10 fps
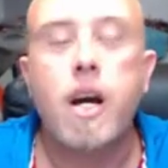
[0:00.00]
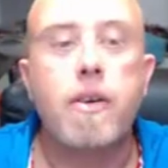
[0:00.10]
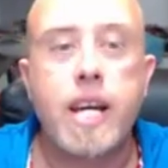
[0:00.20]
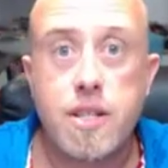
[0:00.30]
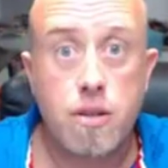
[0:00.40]

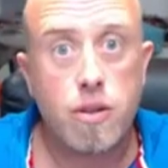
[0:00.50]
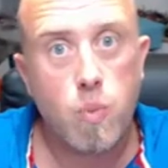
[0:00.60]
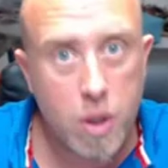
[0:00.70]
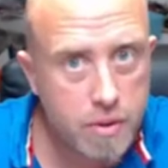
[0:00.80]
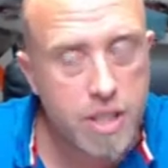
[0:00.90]
Okay, so
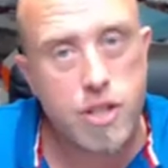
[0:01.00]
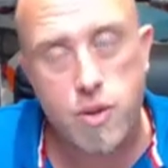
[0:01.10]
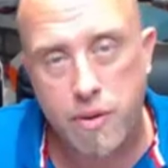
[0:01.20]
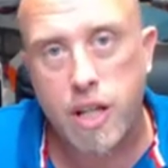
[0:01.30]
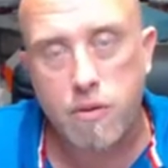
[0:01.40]
you will need to
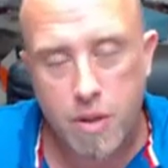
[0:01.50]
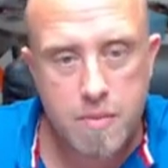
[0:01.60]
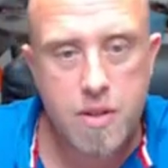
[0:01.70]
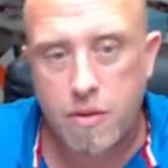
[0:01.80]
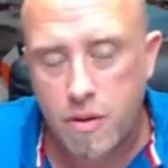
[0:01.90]
join that
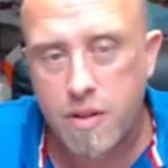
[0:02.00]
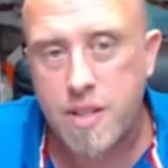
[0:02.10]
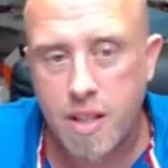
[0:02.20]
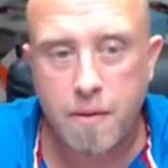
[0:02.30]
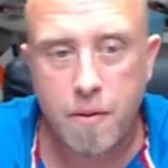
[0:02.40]
group so you can
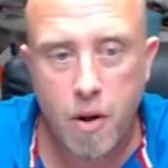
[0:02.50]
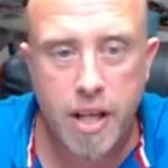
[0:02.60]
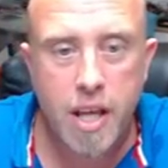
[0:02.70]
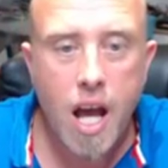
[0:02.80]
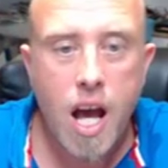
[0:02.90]
see it
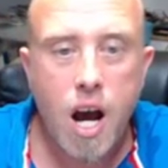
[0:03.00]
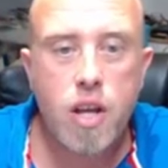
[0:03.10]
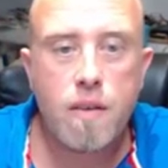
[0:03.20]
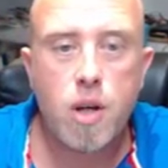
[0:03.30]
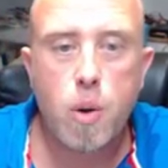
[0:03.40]
fully.
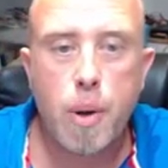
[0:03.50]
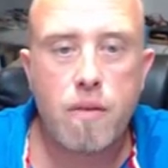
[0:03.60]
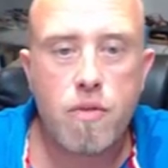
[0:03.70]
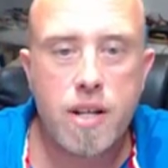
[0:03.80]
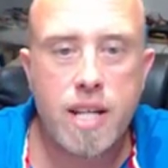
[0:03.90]
I'll give you a
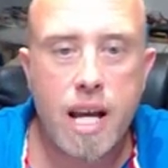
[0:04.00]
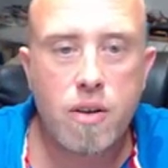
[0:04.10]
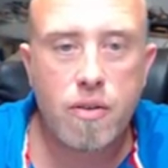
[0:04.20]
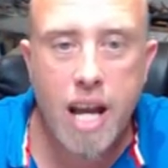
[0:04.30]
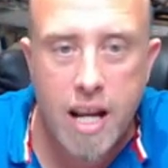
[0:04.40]
quick
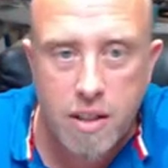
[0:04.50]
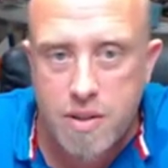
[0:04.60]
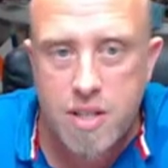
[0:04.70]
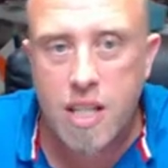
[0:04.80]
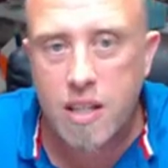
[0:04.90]
rundown on there, and
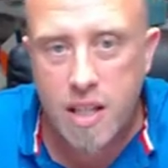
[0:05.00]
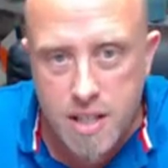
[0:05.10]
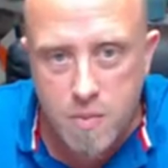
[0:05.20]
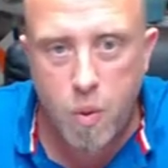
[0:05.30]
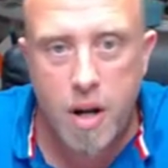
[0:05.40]
you'll see that
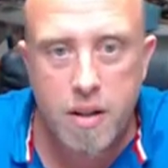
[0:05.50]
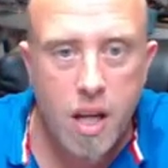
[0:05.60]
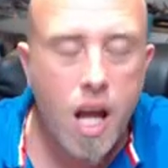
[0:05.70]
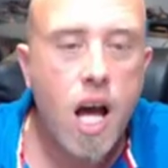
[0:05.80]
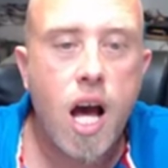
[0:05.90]
it's
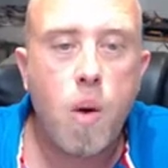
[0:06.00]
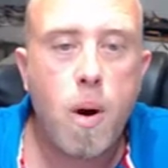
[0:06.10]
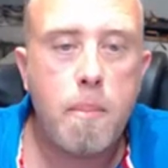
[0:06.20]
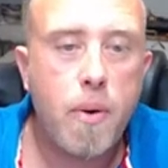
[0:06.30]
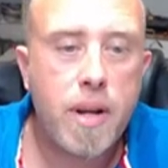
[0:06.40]

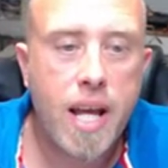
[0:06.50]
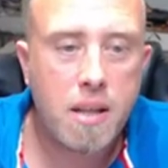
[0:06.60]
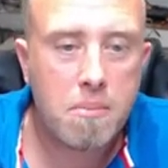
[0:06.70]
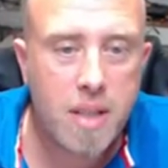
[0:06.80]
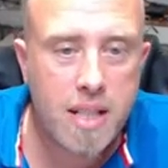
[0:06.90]

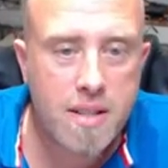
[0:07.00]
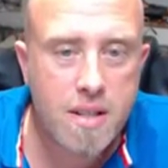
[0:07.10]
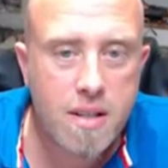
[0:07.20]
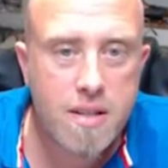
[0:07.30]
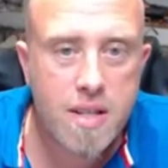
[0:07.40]
1.8
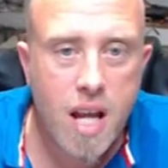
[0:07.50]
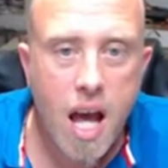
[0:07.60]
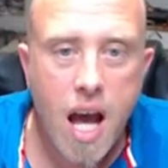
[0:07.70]
meters.